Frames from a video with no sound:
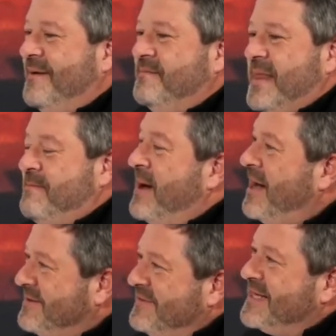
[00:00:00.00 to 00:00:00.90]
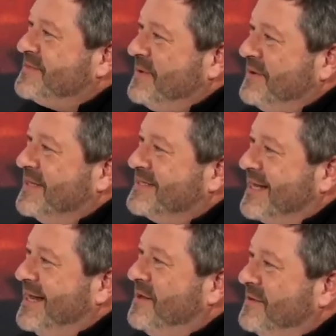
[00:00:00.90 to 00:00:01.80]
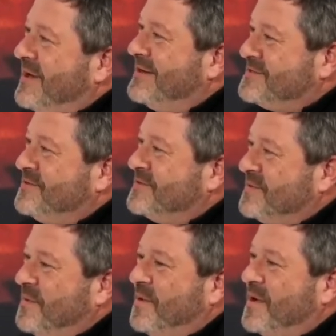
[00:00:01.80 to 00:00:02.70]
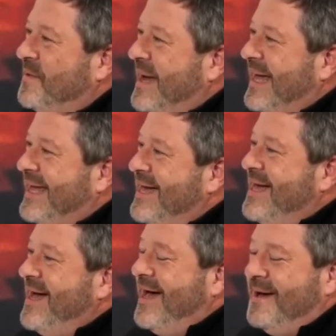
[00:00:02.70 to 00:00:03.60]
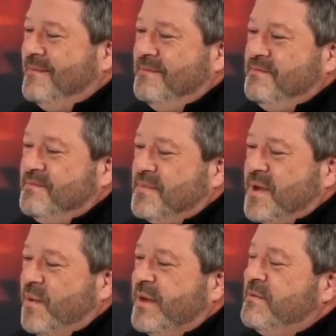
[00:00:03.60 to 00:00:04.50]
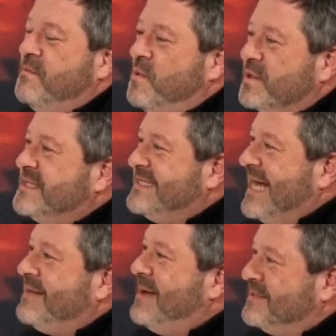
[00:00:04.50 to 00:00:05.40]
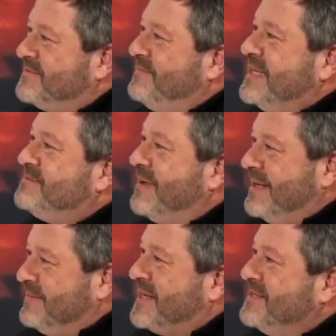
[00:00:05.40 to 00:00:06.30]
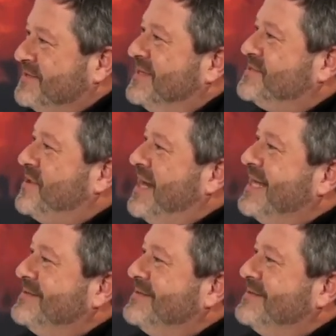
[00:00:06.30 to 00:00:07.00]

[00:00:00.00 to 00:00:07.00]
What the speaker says: They're part of the experience, and I know that our astronauts will walk away with more to tell about spaceflight because of this training.